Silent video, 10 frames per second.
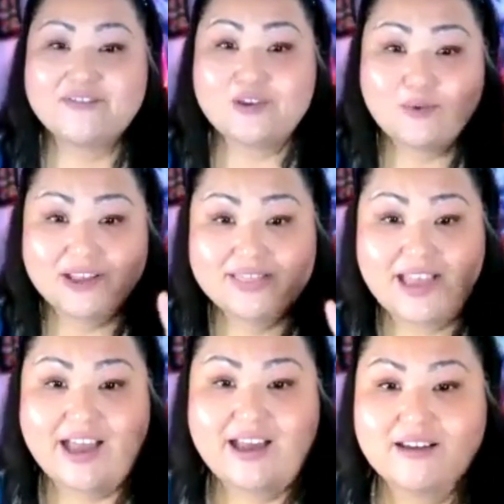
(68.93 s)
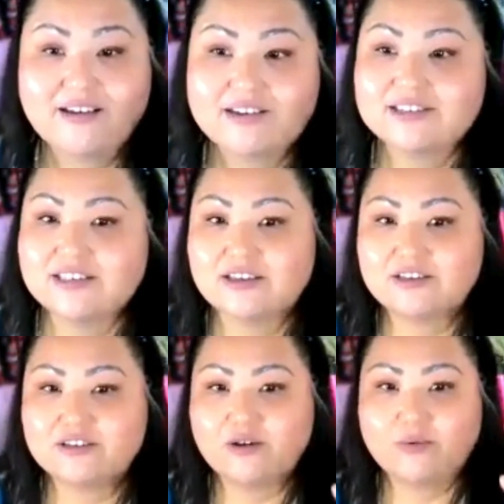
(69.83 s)
if you want that, honestly,
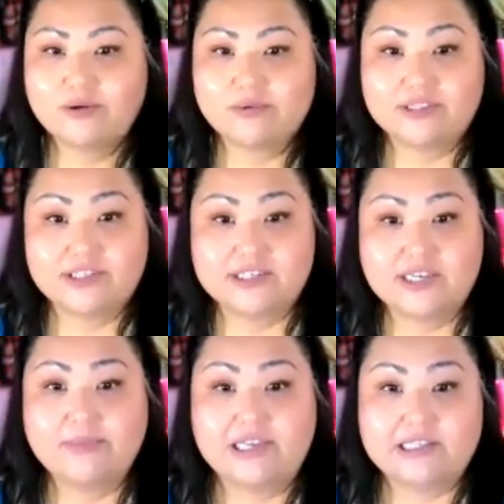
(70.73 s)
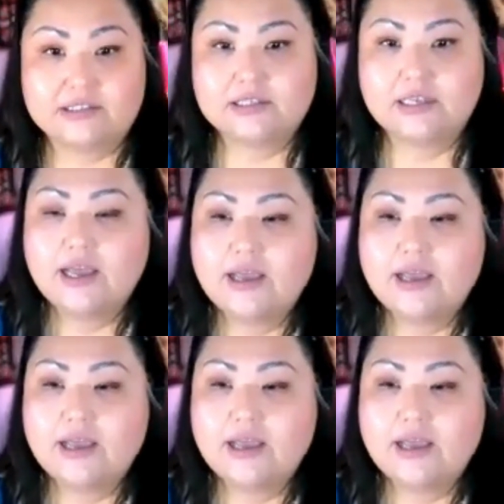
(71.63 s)
you go work with the demons